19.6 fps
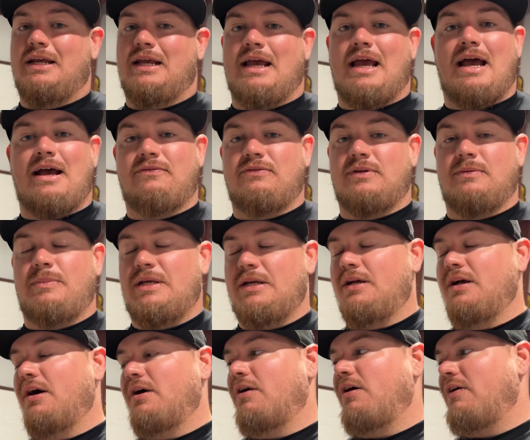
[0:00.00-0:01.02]
to have to be
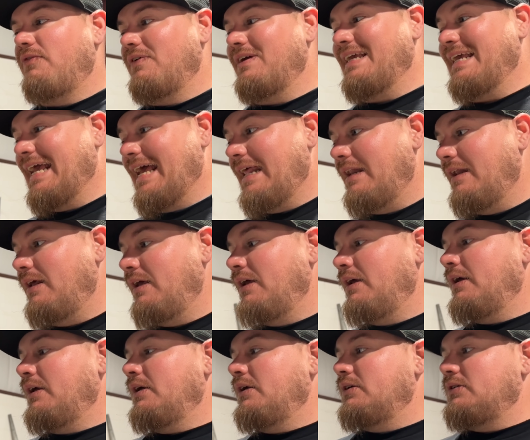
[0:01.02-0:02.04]
cut off again.
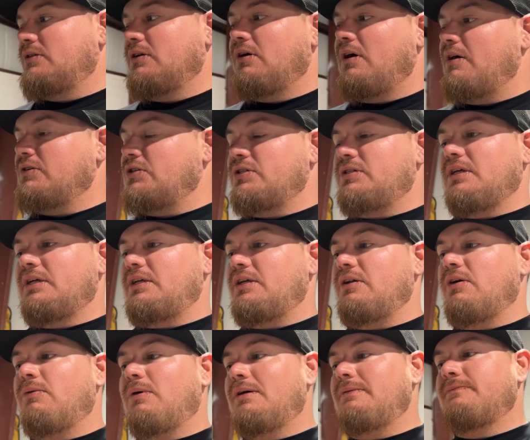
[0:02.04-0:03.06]
So I was just like, you
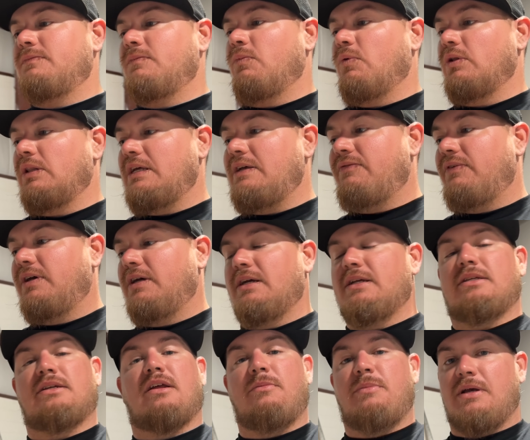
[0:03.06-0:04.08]
know what, we'll leave it.
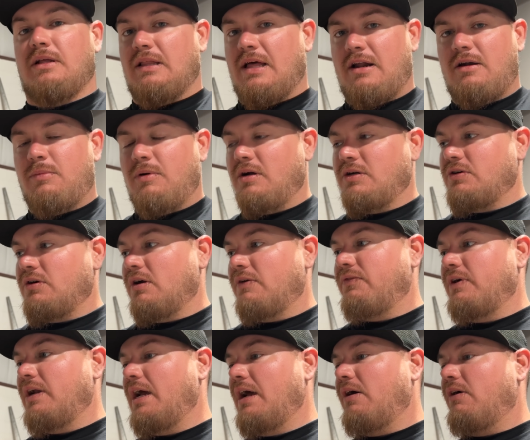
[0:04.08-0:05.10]
It's going to be a ladder bar truck for
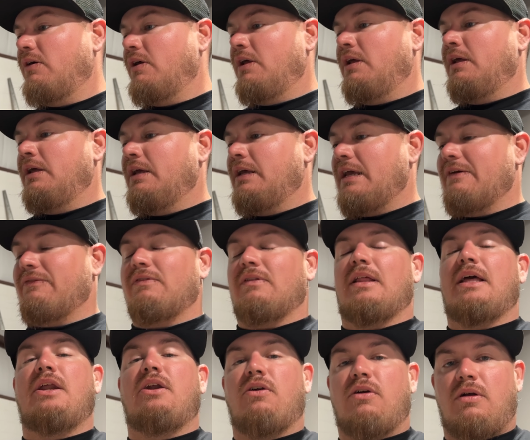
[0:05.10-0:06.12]
now. If
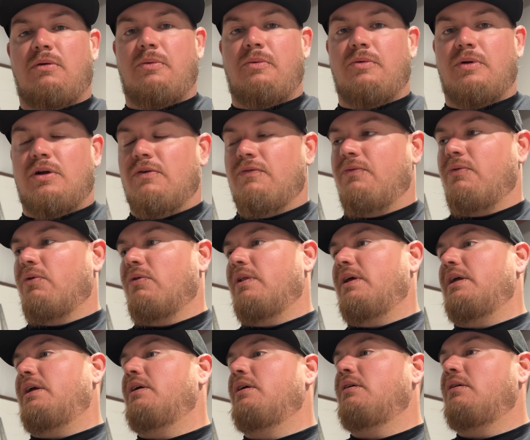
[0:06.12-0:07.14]
later on we want to go
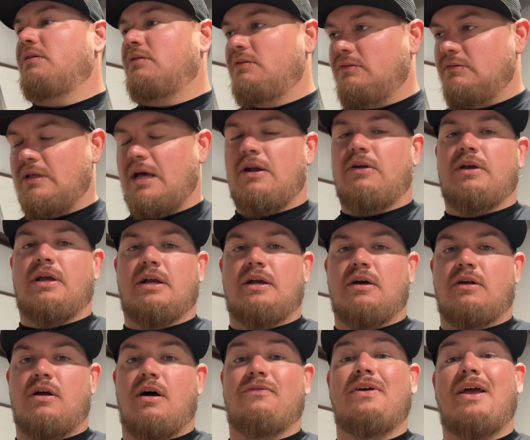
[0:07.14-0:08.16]
4-link, that'll get
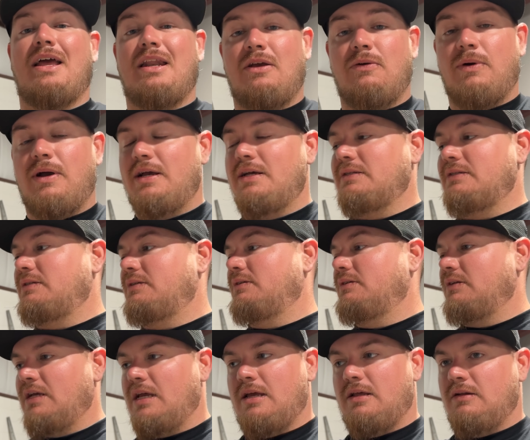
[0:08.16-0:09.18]
cut off anyways,
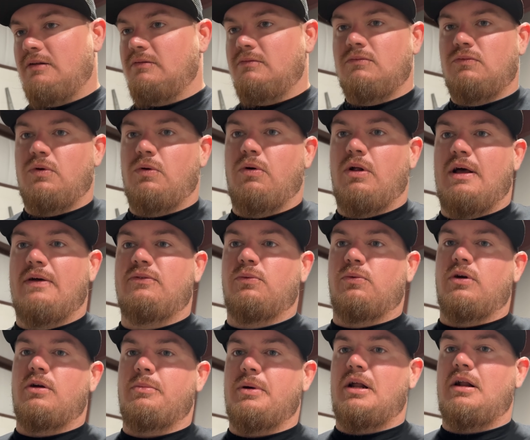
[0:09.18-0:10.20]
and we won't have to
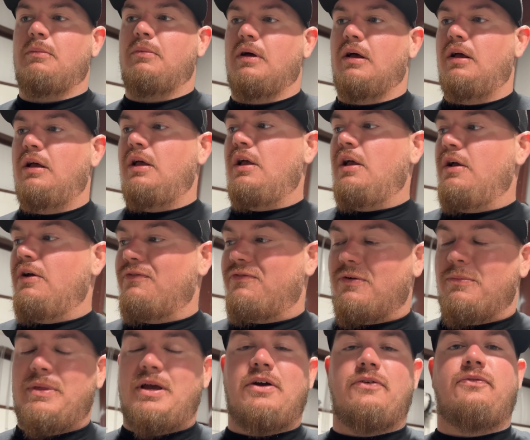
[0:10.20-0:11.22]
worry about it. But from
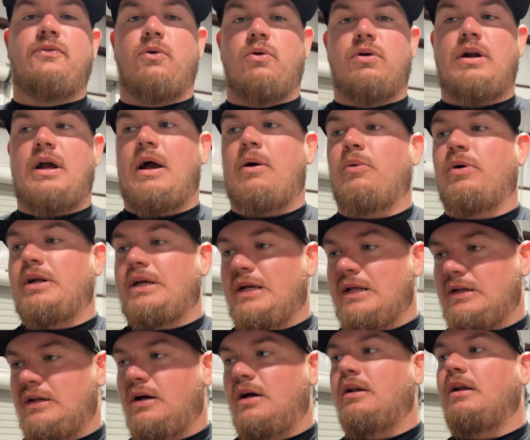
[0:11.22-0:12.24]
there forward, I want to get
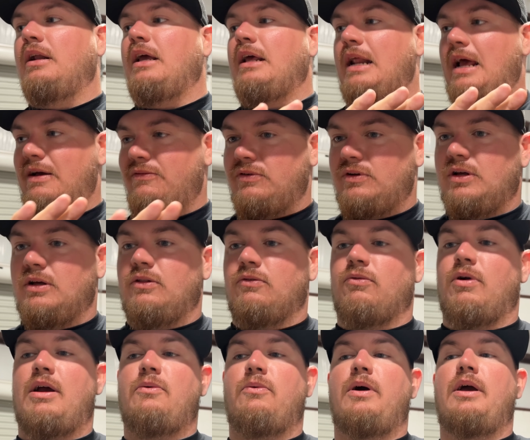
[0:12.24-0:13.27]
done and have it done the
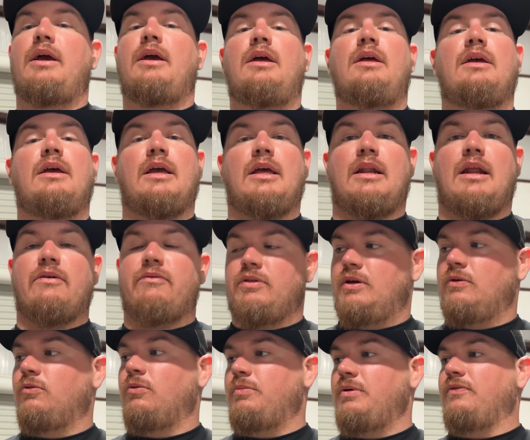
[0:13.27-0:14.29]
right way, and
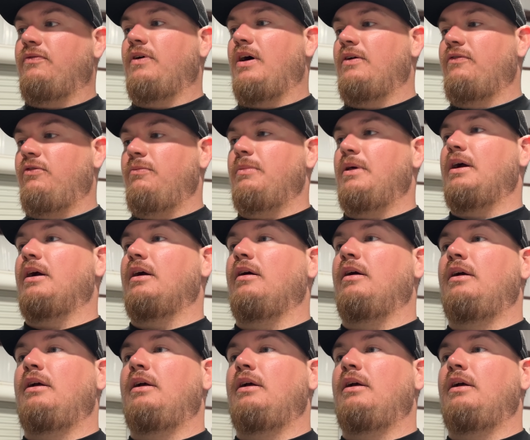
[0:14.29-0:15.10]
everything will be fine from there.